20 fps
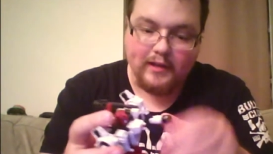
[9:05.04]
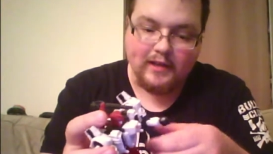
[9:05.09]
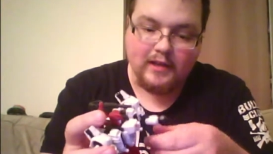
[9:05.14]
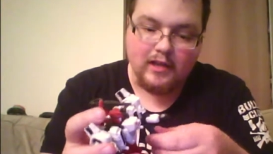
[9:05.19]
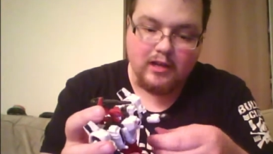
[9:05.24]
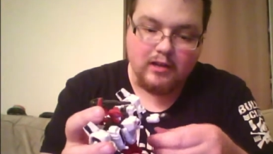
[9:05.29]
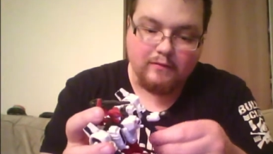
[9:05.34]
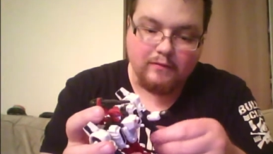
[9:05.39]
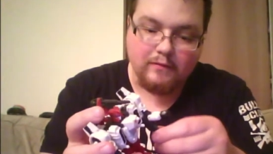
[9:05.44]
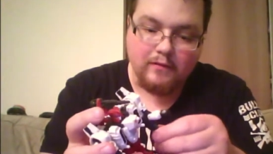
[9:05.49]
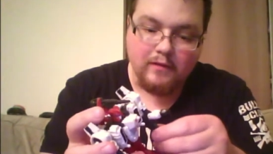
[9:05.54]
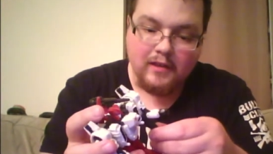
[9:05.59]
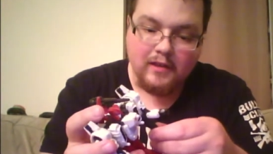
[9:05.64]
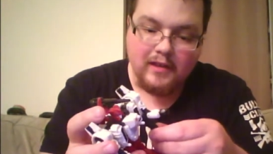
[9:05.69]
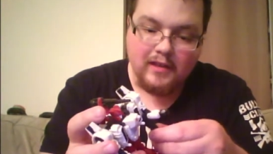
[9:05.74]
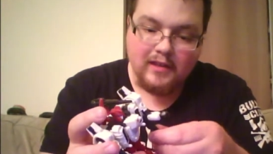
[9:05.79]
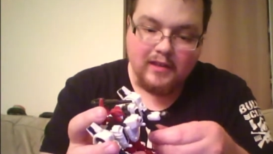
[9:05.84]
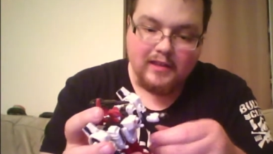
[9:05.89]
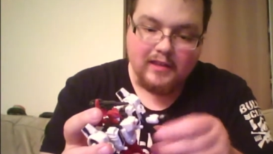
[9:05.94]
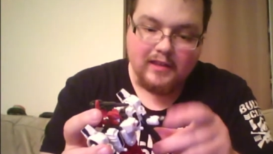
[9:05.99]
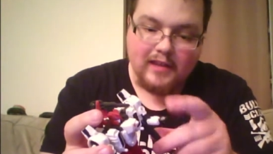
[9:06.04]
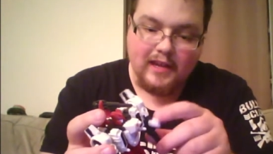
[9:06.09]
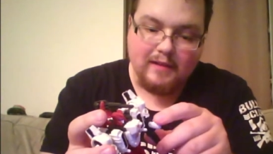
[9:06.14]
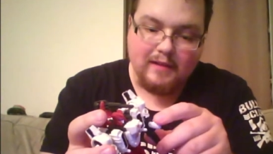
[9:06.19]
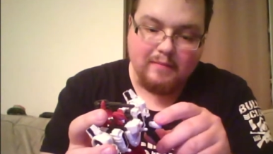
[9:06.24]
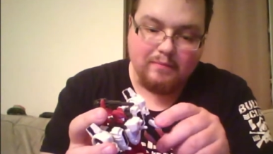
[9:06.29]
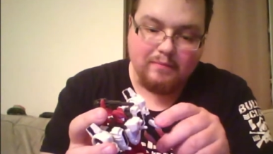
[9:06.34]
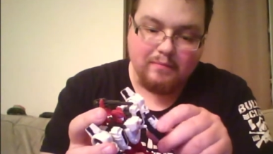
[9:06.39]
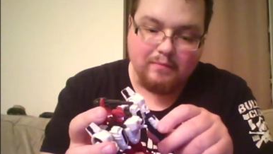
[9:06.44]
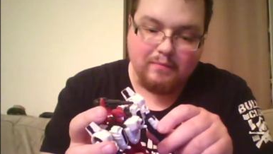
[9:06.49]
enough,
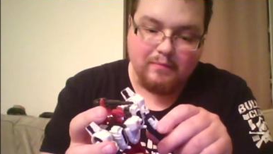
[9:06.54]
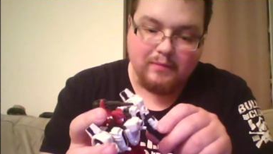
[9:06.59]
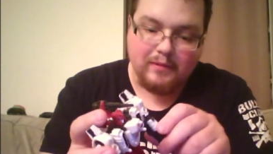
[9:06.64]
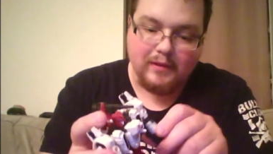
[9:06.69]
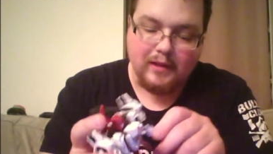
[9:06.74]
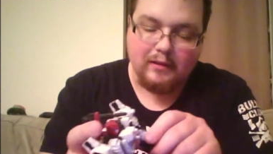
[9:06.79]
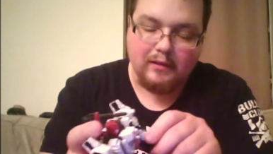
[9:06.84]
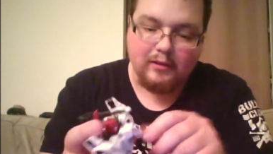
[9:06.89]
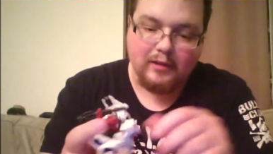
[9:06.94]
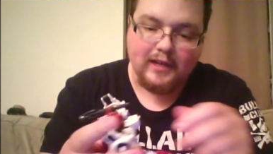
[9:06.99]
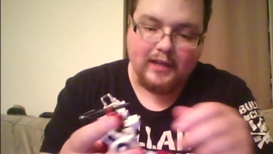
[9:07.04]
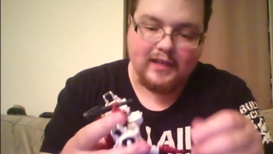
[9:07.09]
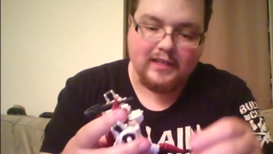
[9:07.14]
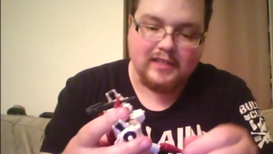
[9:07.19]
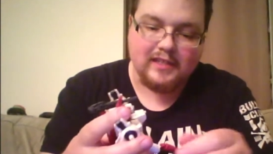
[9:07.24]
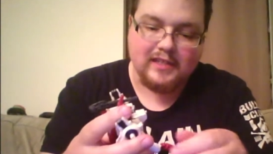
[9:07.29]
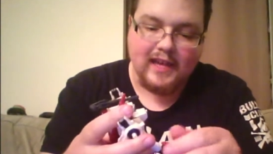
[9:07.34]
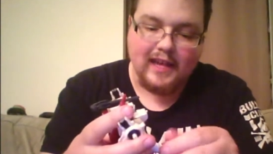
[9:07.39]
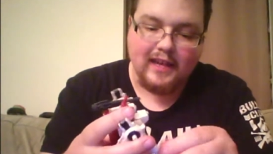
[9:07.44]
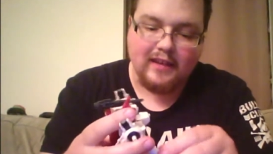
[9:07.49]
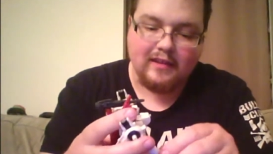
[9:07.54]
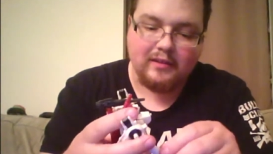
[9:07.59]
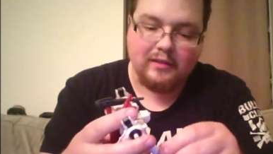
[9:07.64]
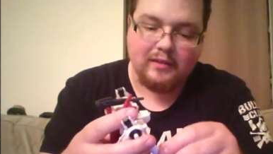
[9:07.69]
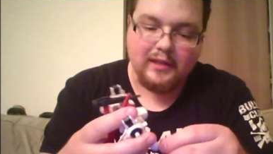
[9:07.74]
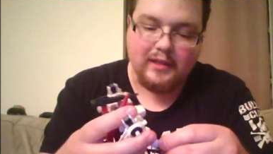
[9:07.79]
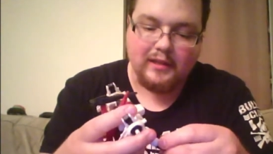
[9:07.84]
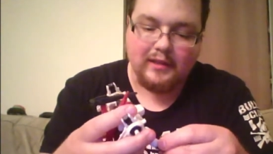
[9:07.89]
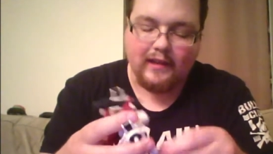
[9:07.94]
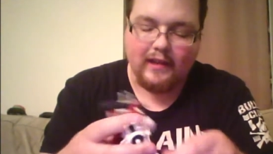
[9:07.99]
they they look
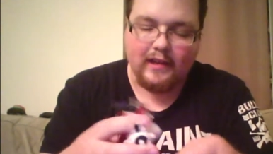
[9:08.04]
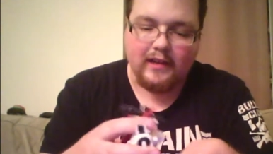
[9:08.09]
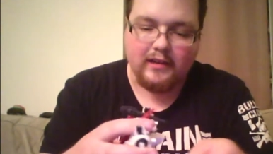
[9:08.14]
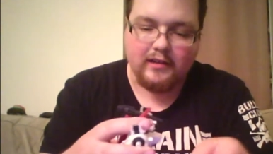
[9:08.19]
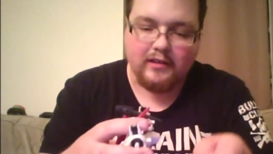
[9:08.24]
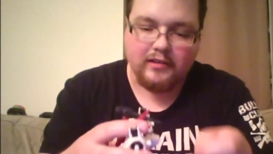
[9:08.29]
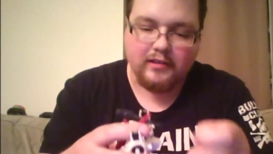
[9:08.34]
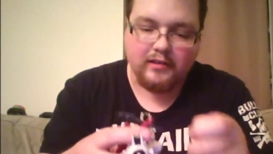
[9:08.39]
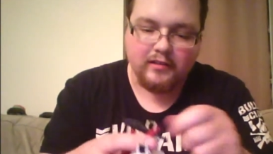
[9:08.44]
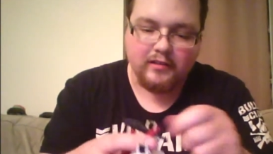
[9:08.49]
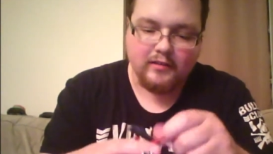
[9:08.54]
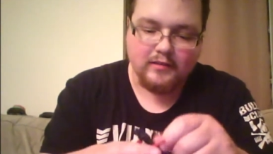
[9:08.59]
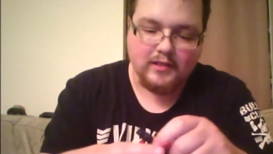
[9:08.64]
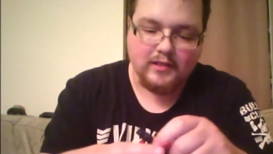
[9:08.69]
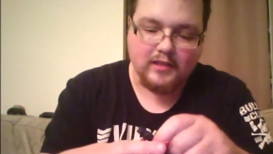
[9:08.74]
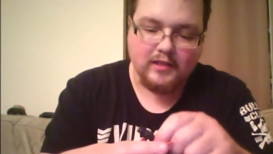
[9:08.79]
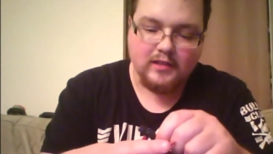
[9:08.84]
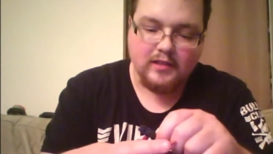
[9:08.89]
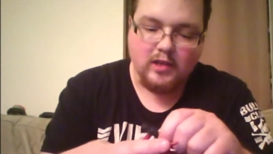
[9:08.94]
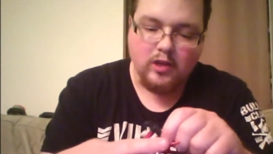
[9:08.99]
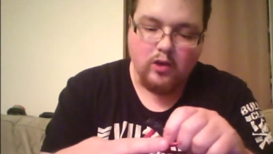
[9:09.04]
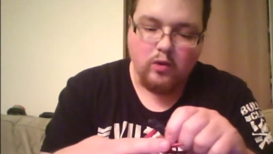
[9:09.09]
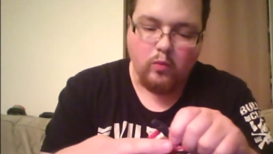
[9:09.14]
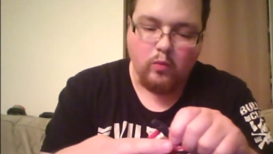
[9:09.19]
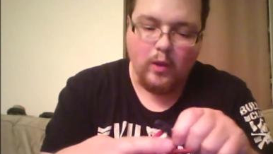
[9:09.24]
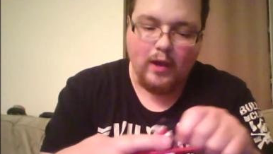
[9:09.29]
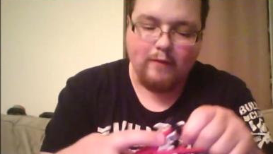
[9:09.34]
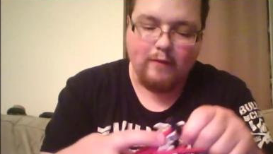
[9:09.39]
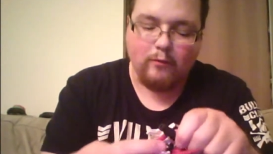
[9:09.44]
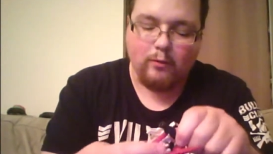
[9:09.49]
exactly like
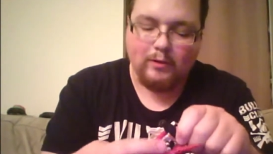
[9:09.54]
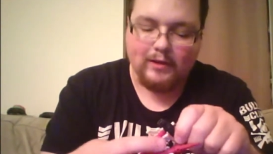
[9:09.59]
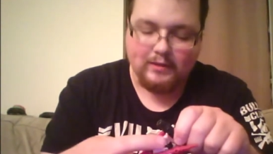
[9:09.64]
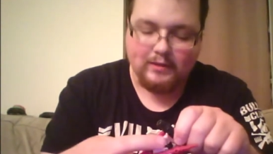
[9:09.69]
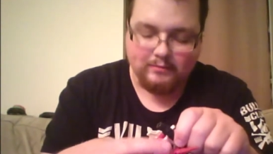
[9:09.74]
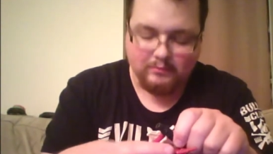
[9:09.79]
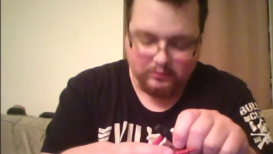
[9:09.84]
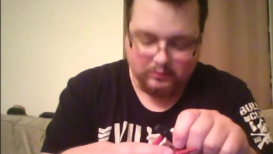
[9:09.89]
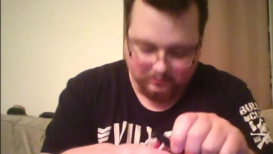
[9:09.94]
Wave 1.